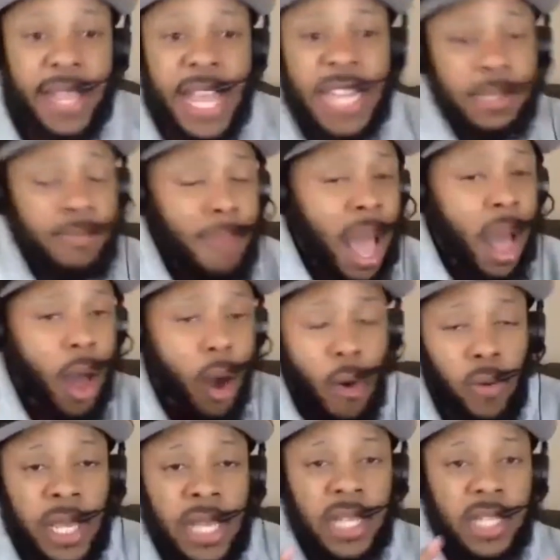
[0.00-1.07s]
That's my
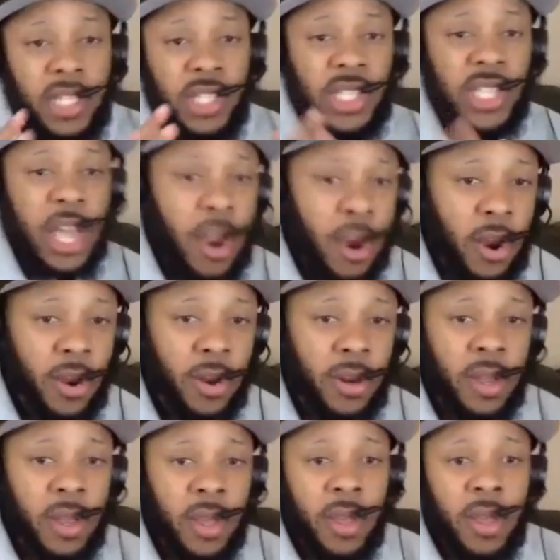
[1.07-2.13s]
only concern
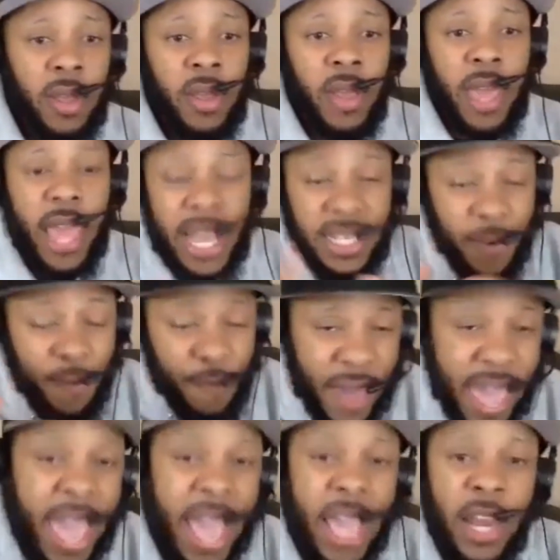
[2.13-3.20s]
as a
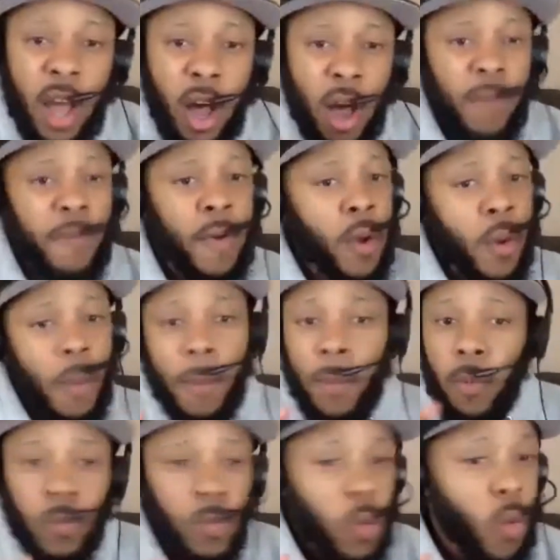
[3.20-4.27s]
fan of
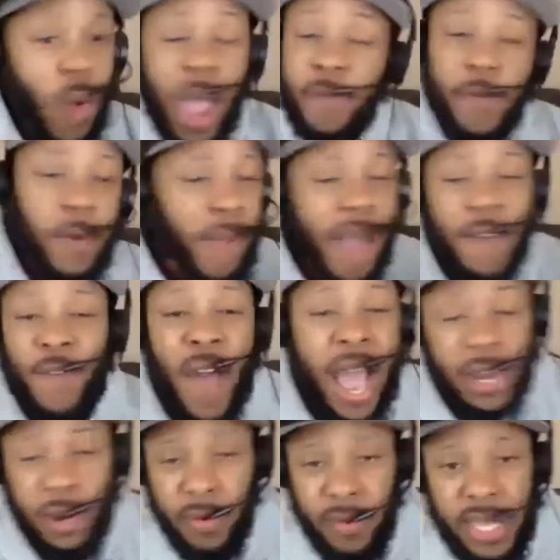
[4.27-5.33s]
whoever my
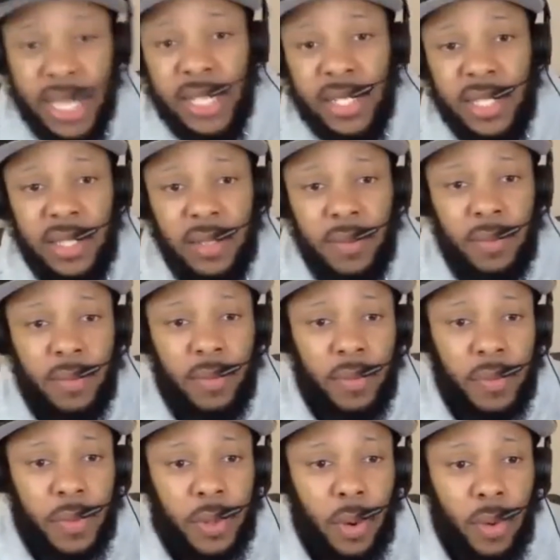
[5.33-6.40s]
fighter is.
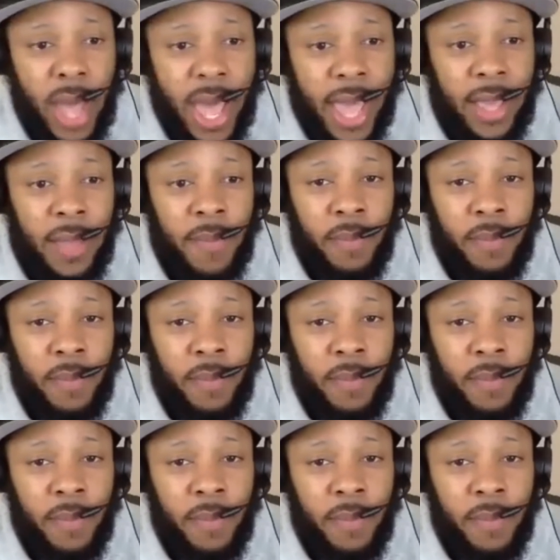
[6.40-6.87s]
Okay?